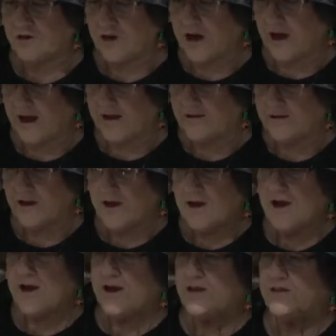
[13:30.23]
you guys,
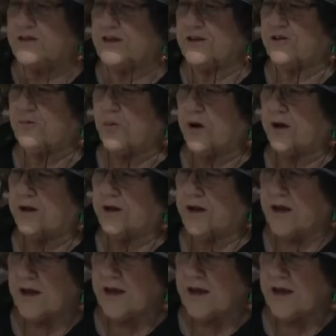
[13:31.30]
this one